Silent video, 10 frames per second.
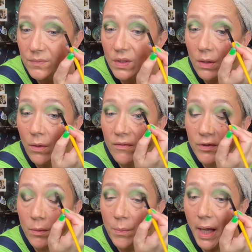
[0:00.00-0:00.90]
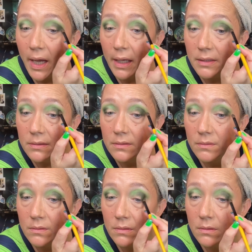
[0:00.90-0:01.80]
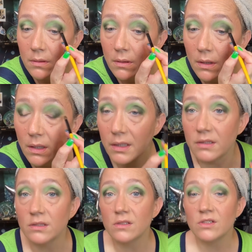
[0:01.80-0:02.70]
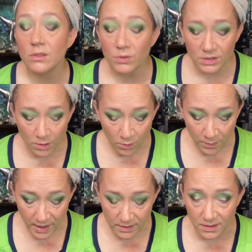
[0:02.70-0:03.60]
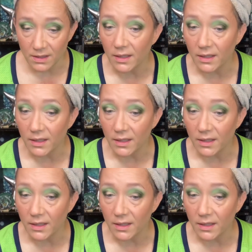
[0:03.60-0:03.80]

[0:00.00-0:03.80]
You know, I feel bad. Because she was so amazing.